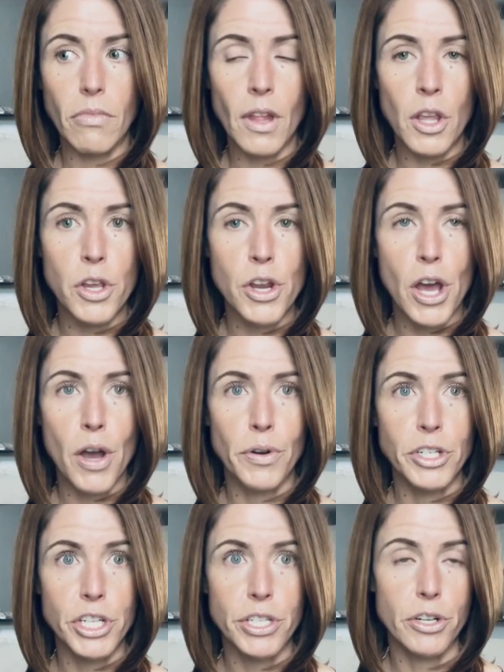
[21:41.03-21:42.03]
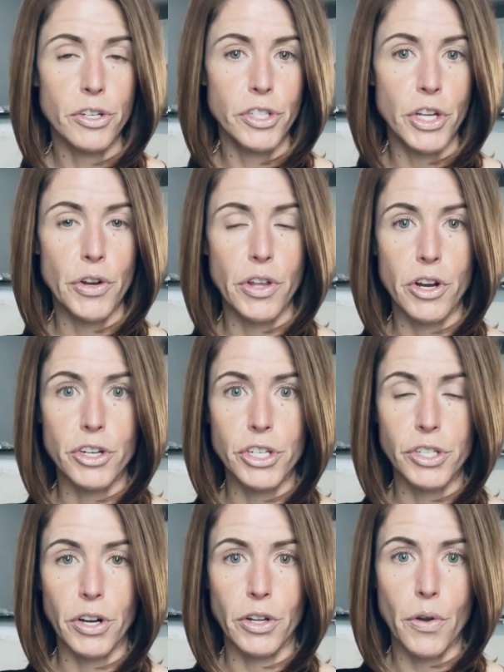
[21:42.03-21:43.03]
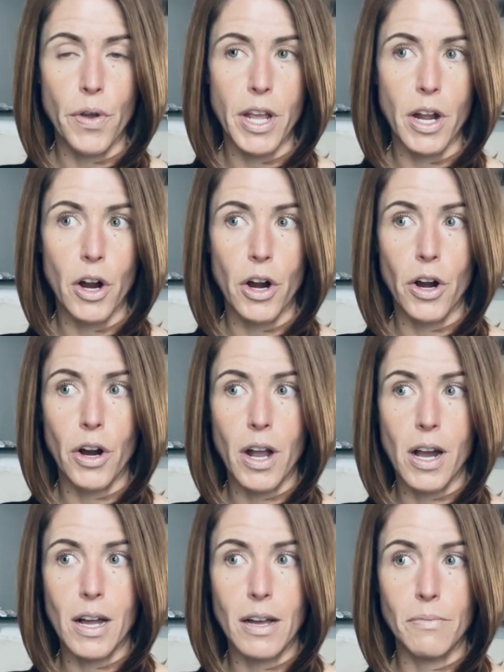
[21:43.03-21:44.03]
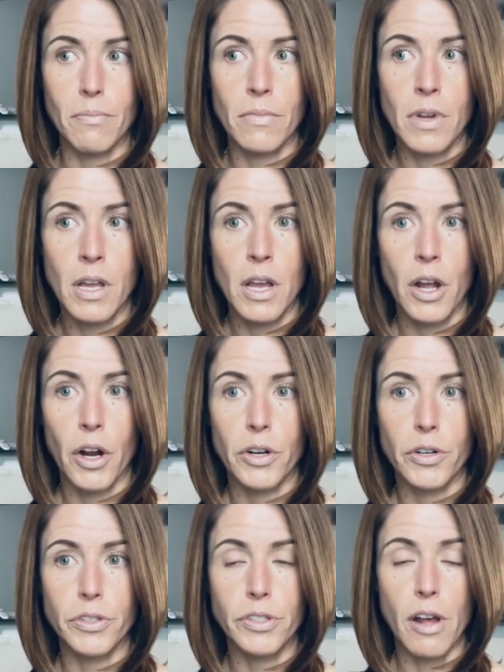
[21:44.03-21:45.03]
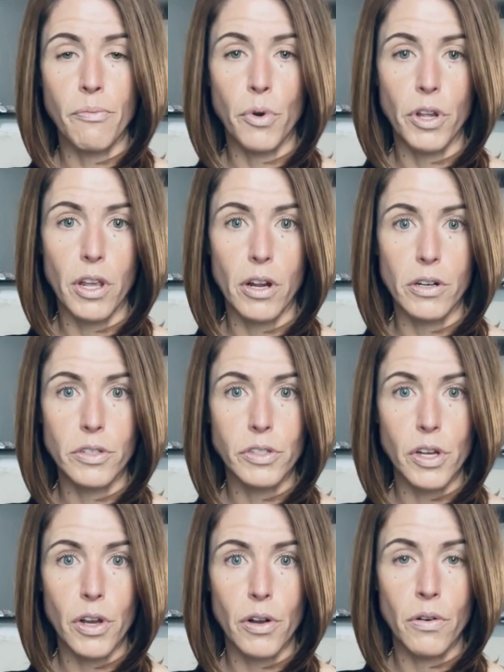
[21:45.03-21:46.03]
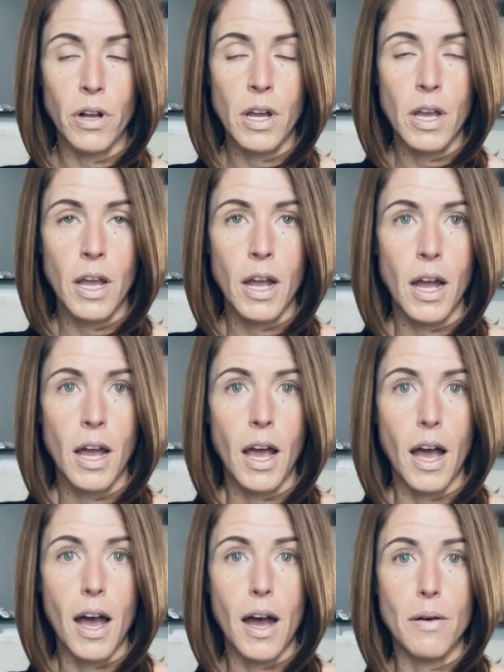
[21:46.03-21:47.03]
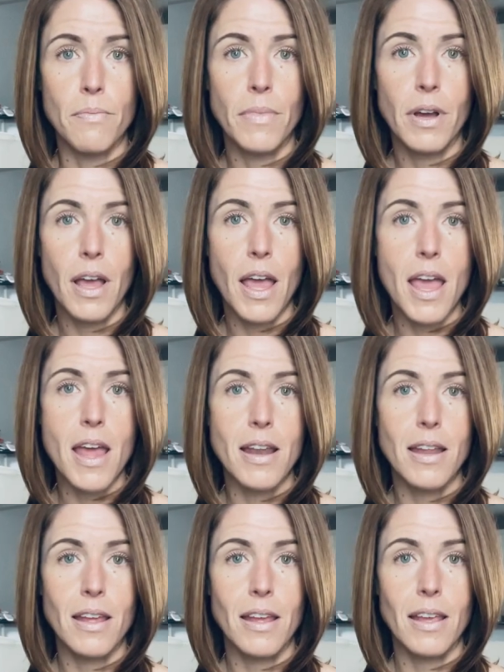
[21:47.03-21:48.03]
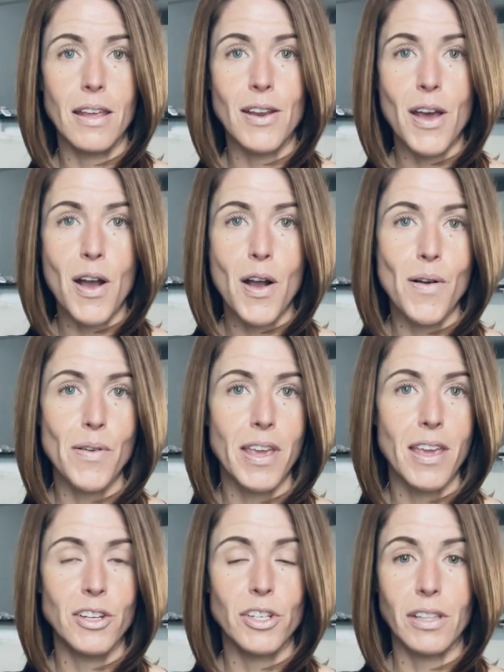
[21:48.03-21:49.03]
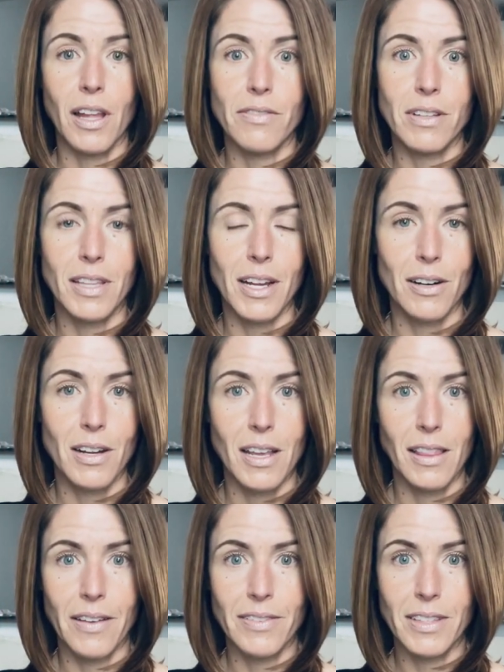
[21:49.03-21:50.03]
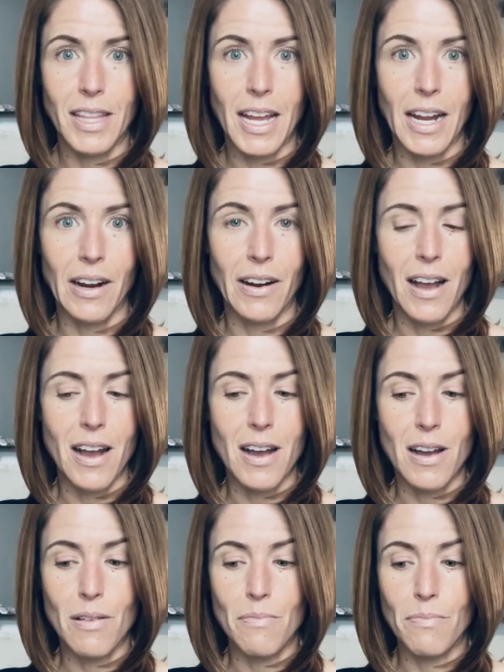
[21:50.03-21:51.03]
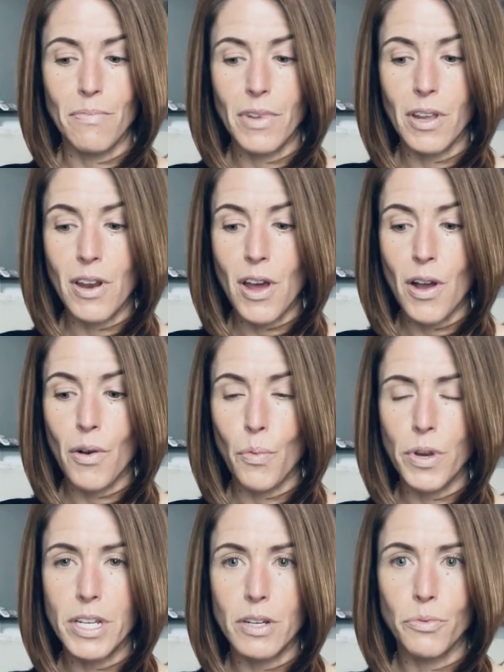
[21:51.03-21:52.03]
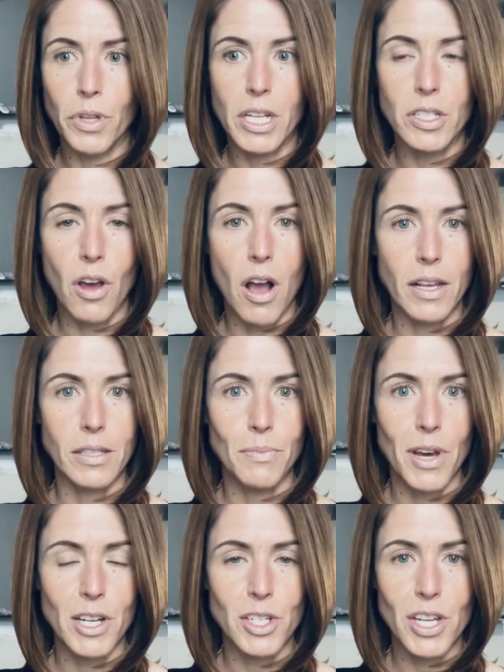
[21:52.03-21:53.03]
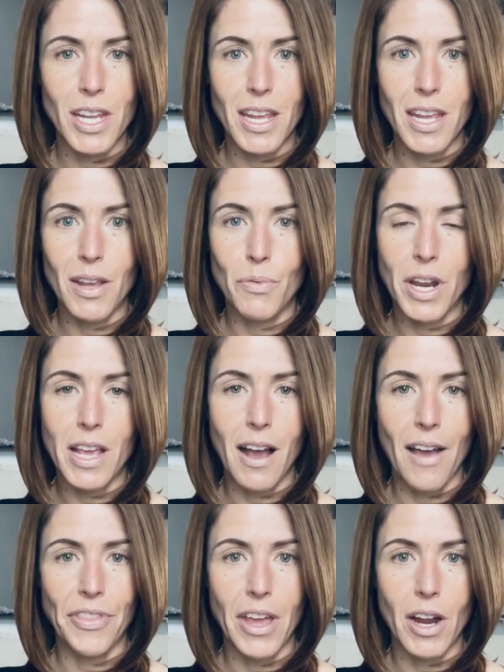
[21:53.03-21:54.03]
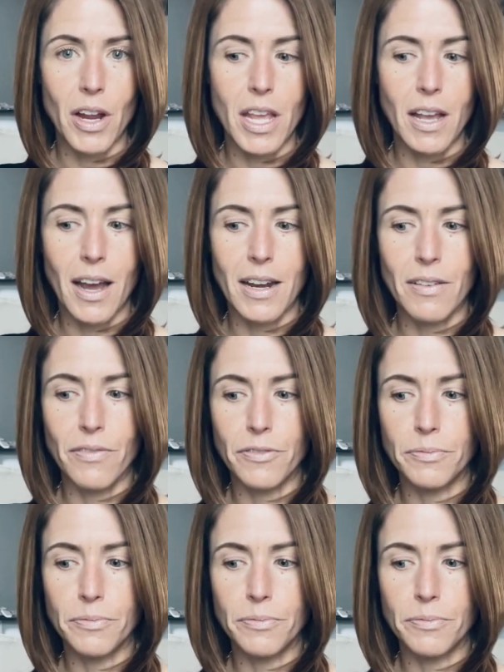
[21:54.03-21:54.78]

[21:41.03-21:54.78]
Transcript: you know, when she's in her senior year, she started going her sophomore year. So, and, you know, he just loved it there. He loved it there. You know, we didn't really talk as much. When he got there, he kind of,